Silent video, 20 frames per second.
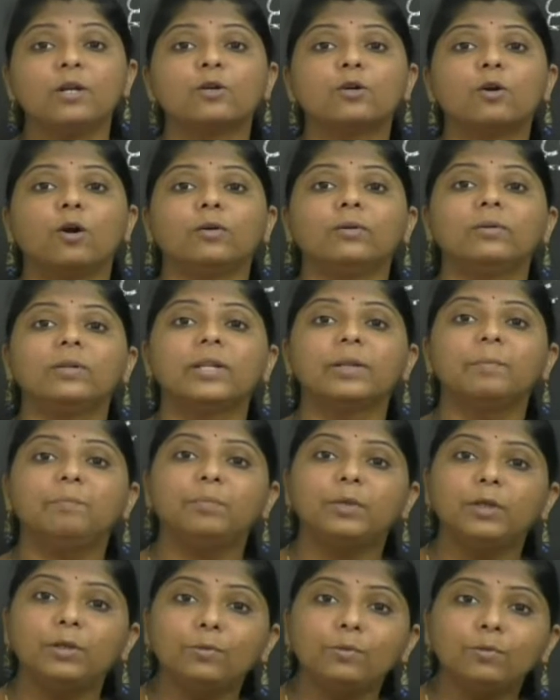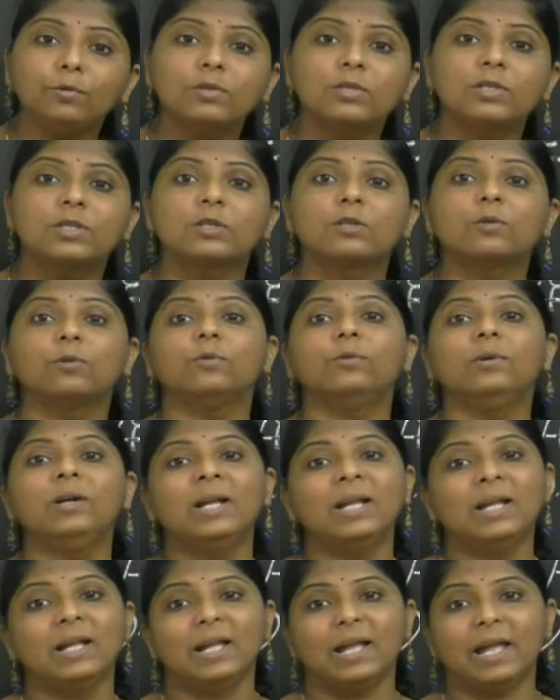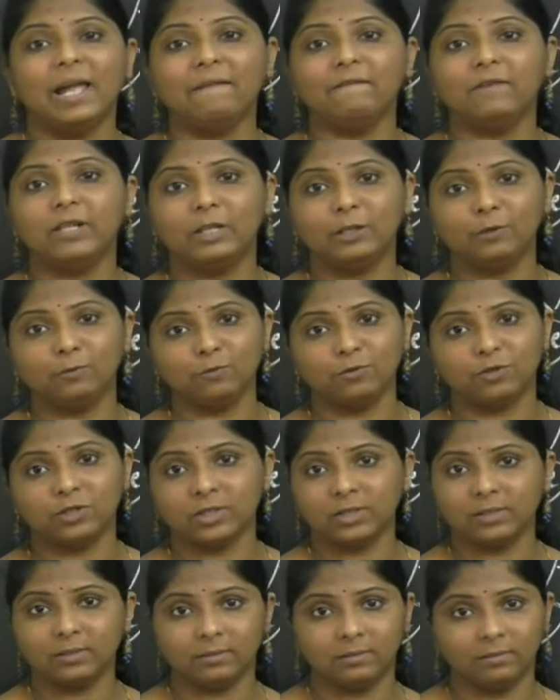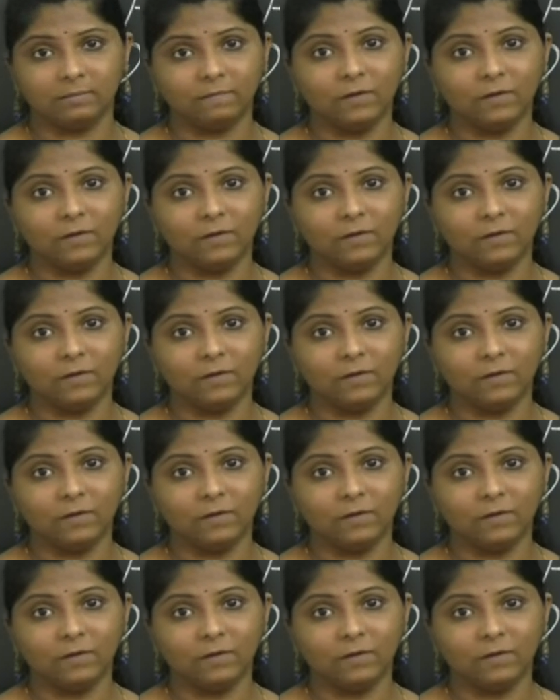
contributes to evolution.